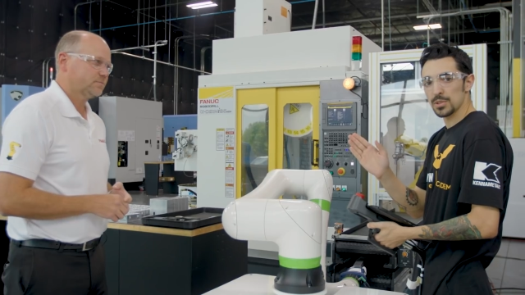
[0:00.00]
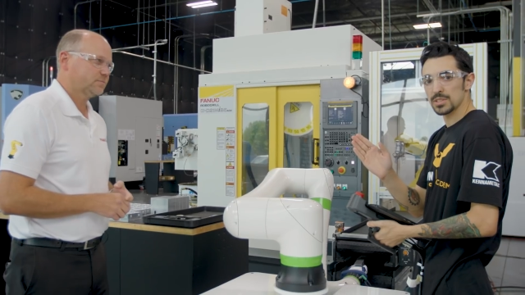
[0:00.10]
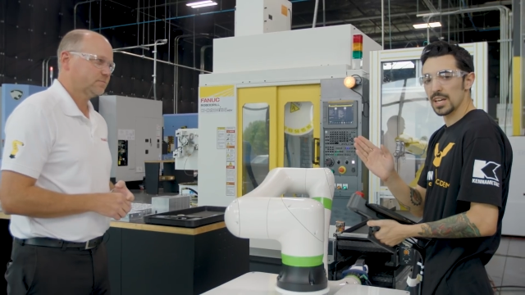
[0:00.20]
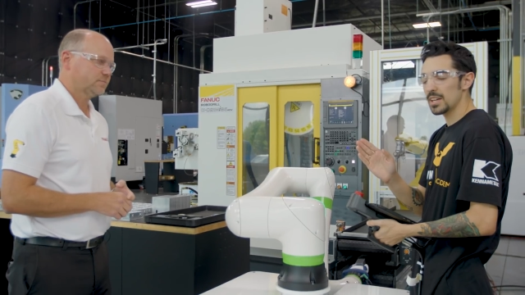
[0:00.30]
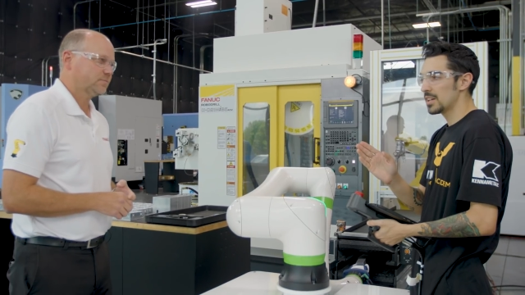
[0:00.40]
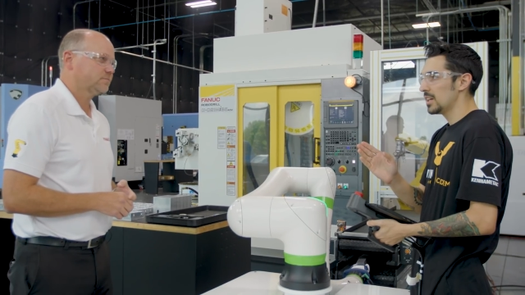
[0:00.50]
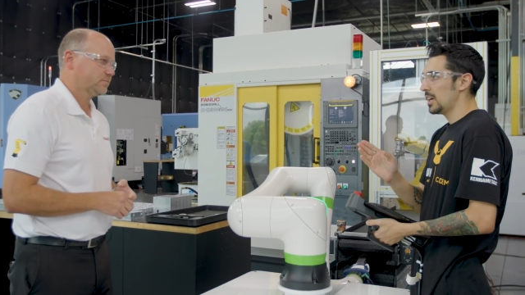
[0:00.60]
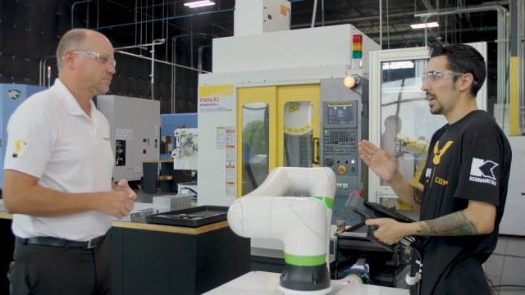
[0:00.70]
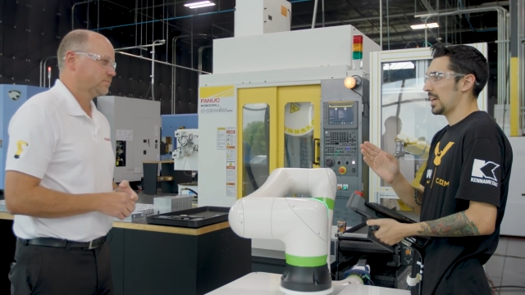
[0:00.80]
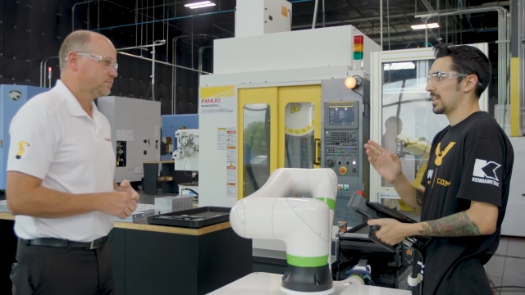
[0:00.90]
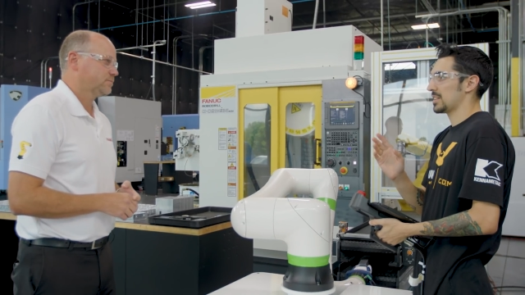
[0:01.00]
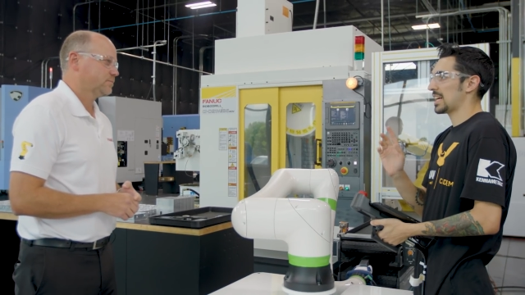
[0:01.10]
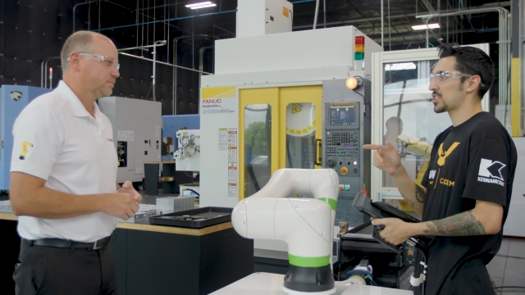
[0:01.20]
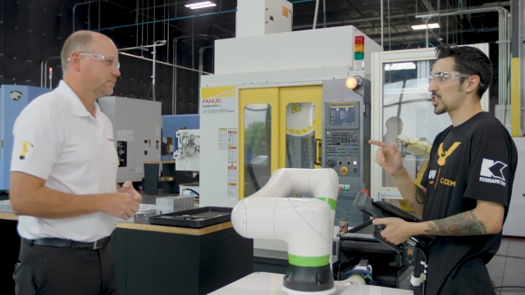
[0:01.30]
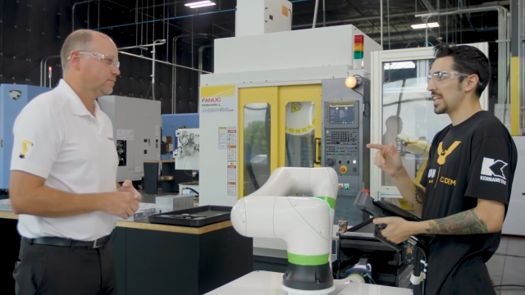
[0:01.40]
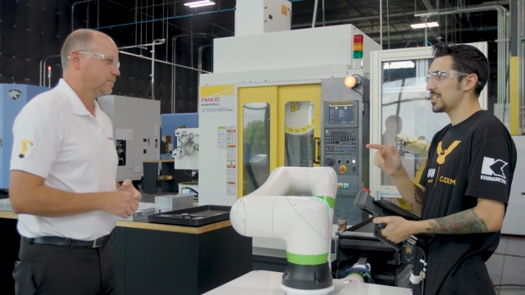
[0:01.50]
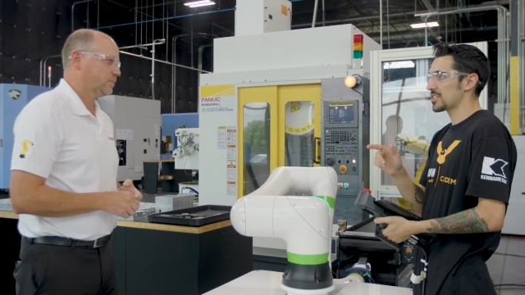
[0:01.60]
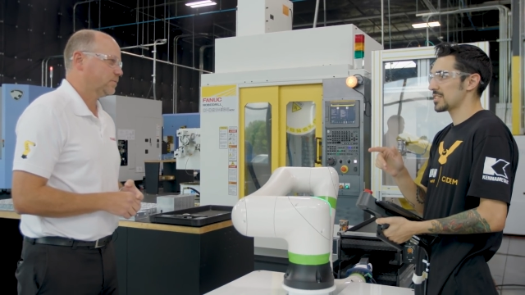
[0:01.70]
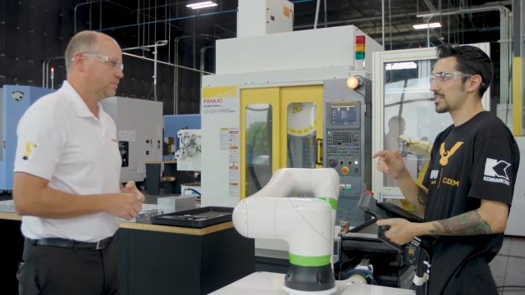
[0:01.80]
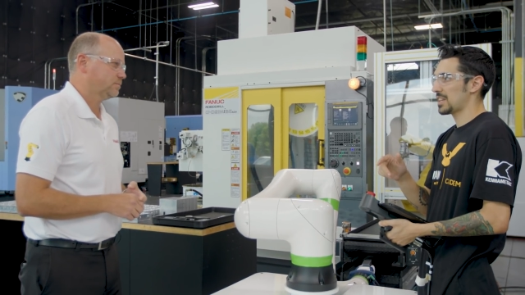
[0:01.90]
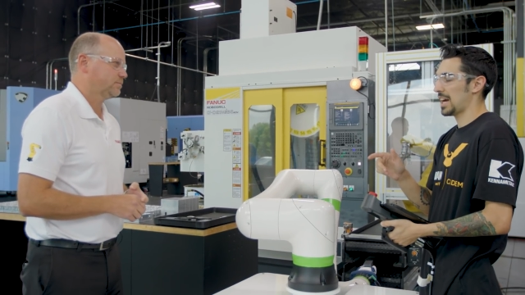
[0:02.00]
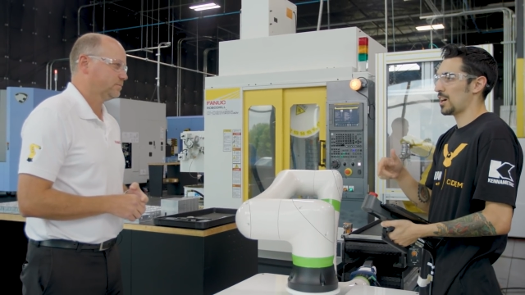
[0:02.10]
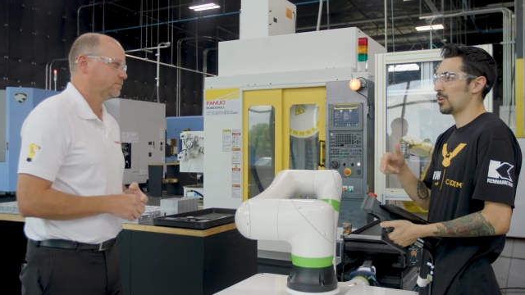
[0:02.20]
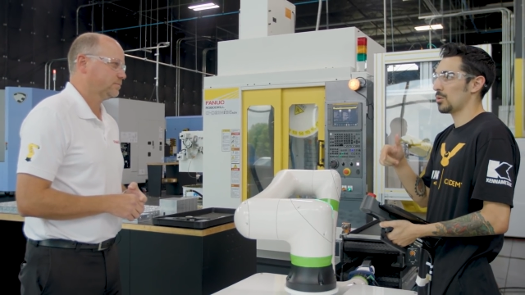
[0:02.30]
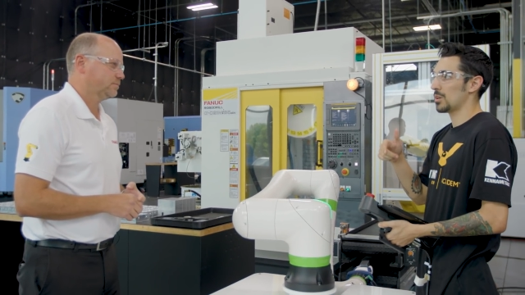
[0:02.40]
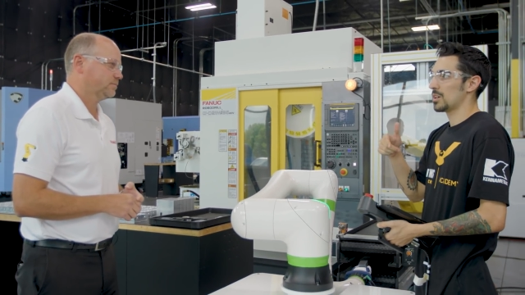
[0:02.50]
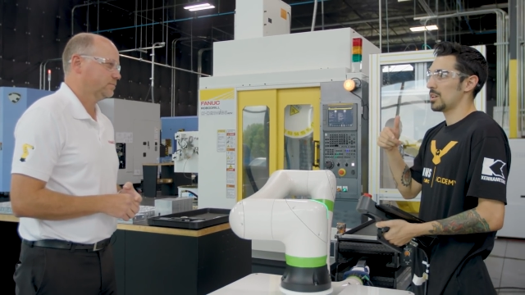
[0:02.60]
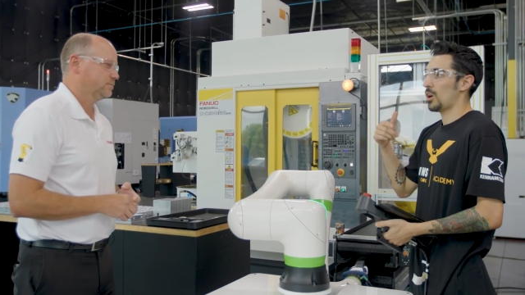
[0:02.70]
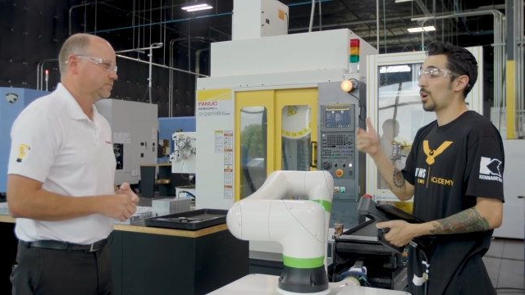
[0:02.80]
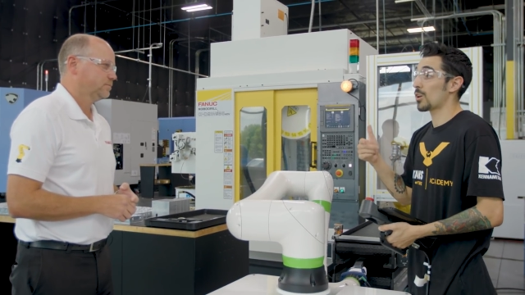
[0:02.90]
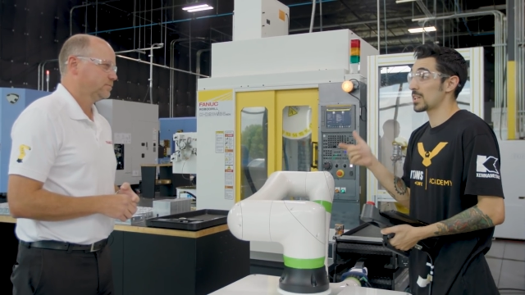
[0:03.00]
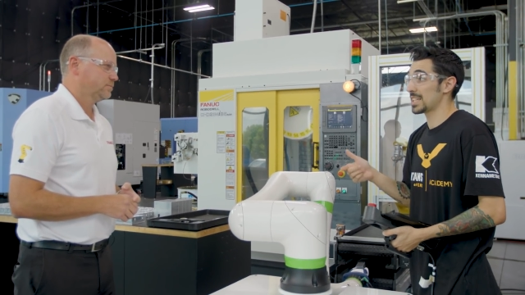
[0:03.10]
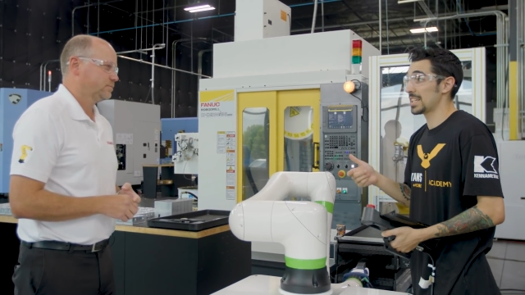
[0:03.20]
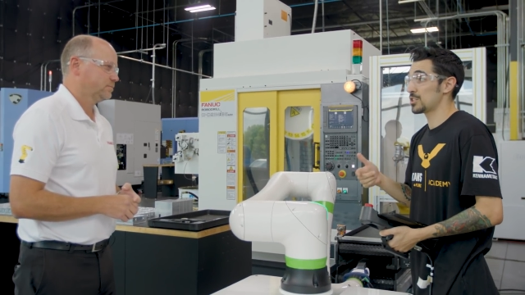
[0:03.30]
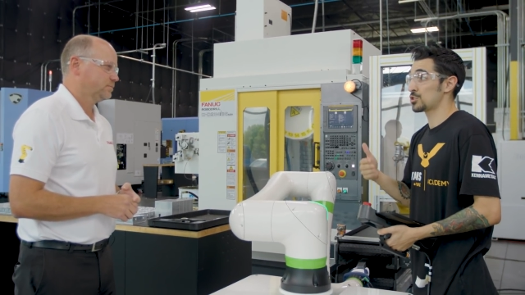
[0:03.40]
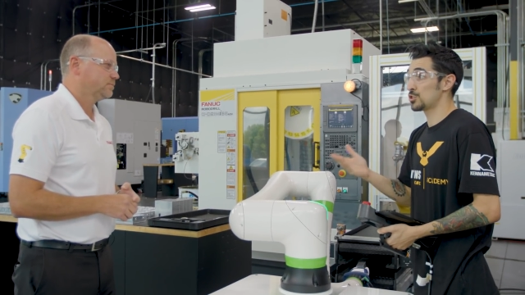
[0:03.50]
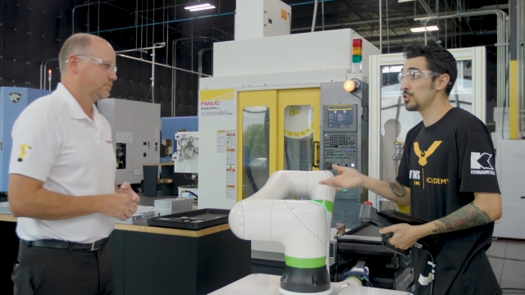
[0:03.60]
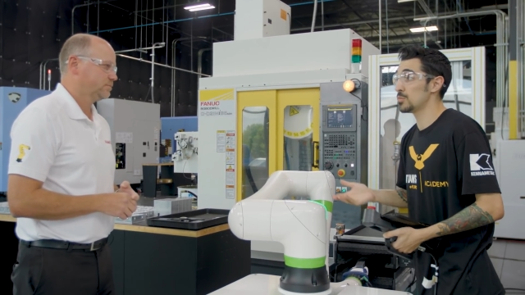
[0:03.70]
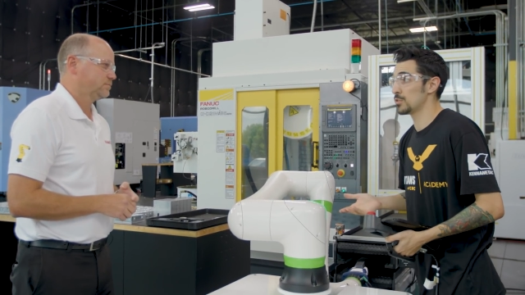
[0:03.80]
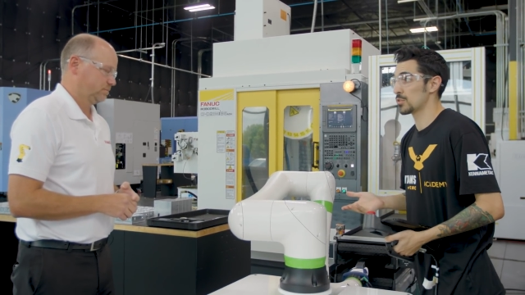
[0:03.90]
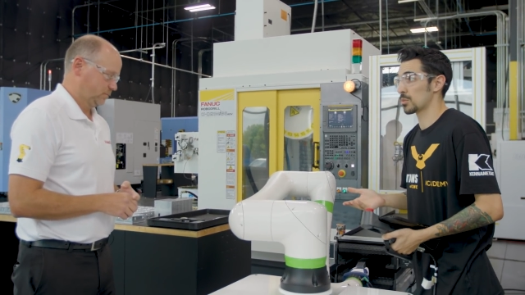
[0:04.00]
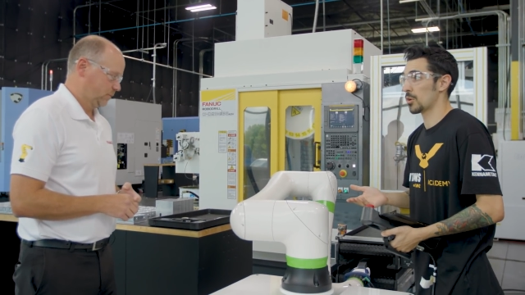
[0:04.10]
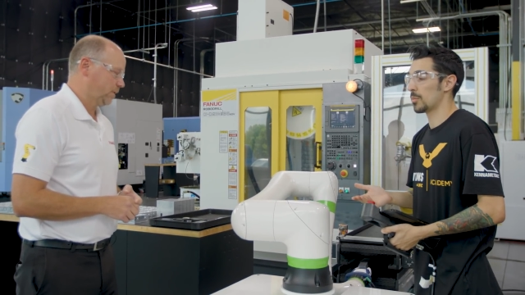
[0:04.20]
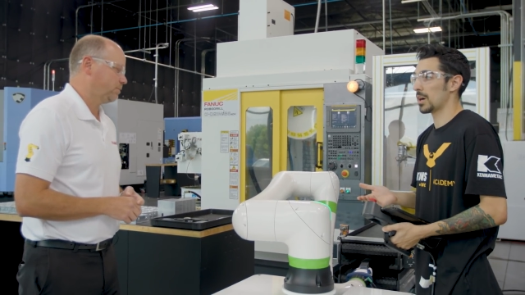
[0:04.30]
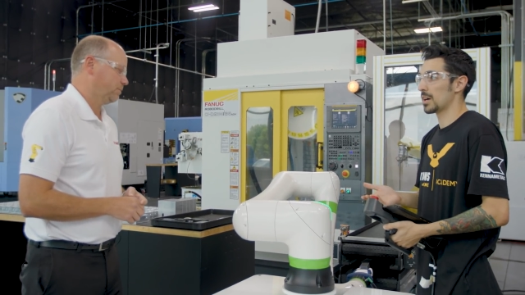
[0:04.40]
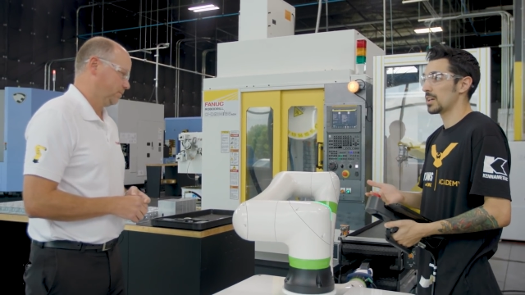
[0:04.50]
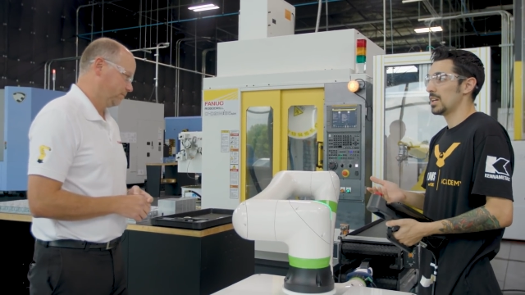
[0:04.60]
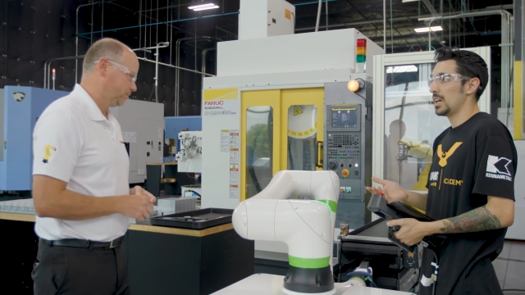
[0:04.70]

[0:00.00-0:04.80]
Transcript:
Speaker 1: percent, and that changes how hard it is to move the robot.